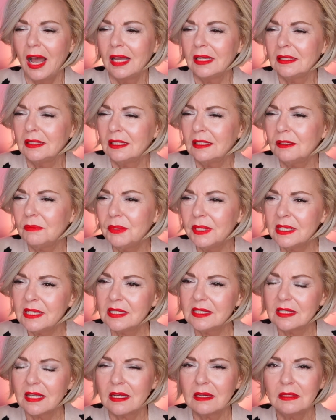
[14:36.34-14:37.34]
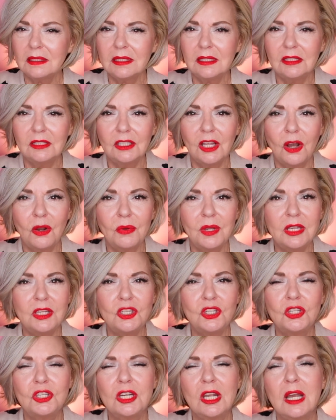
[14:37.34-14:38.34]
a little bit subtle,
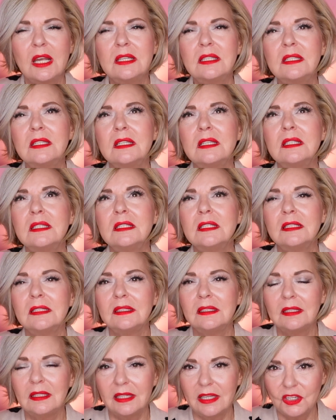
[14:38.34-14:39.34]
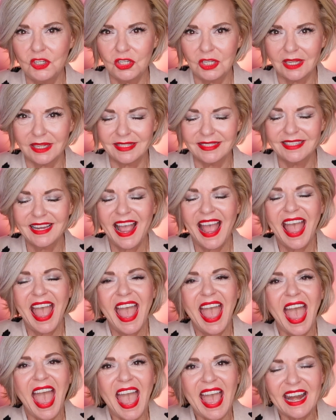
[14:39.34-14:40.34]
glowy, just delicious
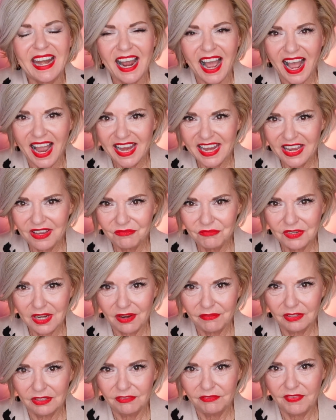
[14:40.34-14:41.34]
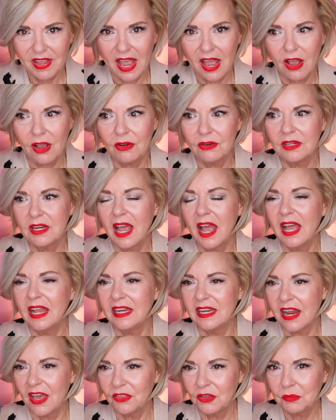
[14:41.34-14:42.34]
and I have never found
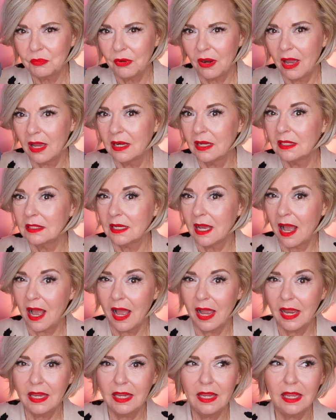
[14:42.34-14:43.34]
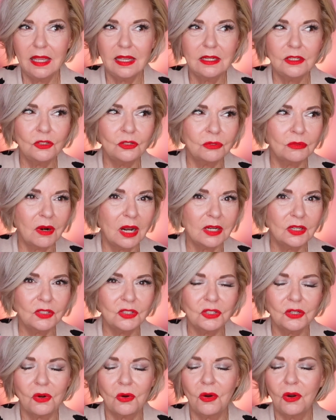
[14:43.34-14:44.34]
another product, high end,
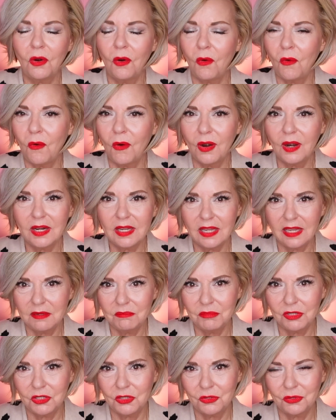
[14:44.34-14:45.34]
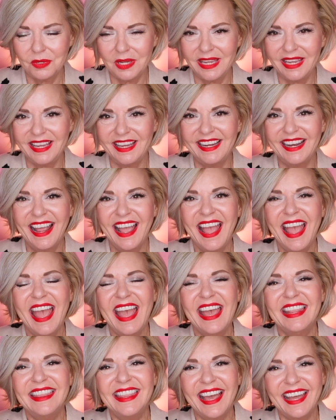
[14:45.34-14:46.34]
drugstore, or in between,
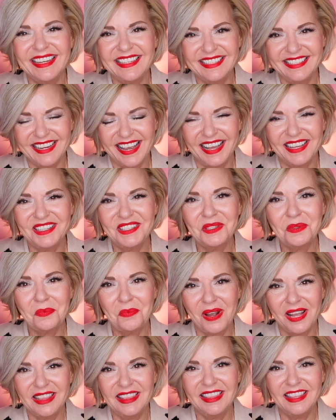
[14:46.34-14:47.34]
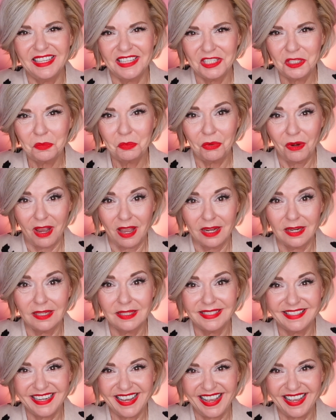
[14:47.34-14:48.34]
that does what this
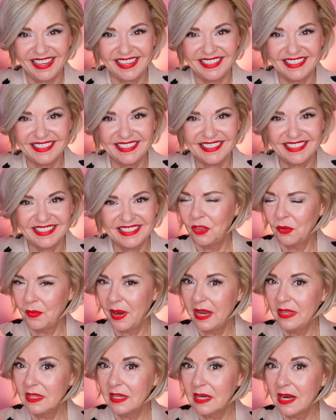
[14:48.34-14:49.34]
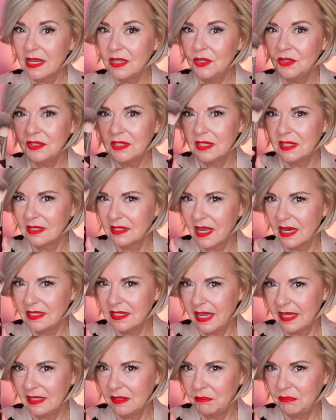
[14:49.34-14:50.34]
product does. The way that I use it is I
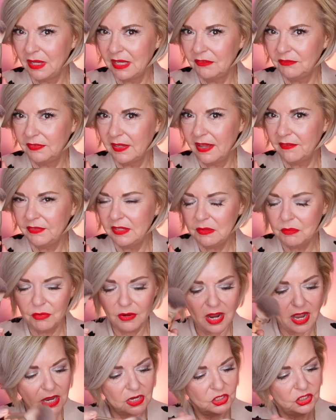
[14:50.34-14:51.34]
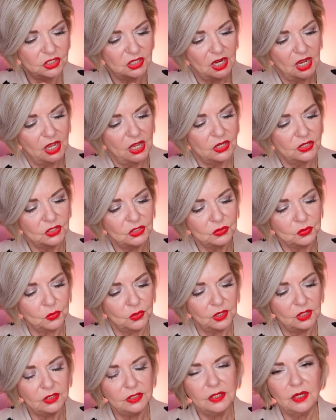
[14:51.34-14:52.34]
take a big fluffy brush,
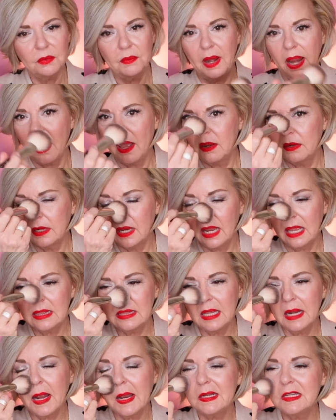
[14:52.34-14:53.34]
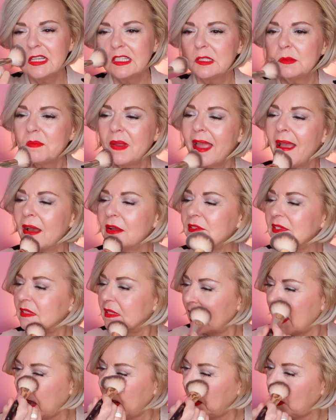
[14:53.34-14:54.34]
swirl it around, and then I just pounce
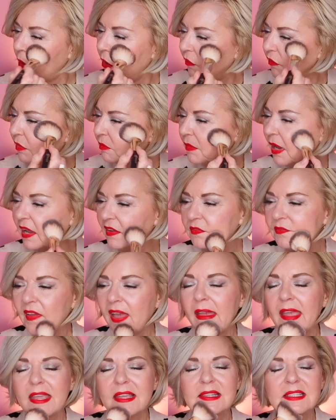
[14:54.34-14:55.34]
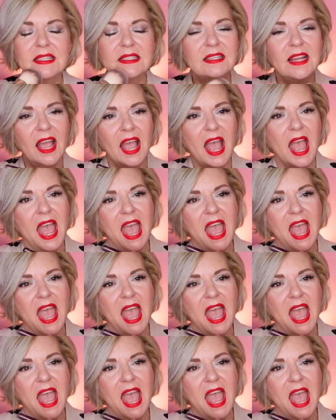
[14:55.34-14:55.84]
that over my face.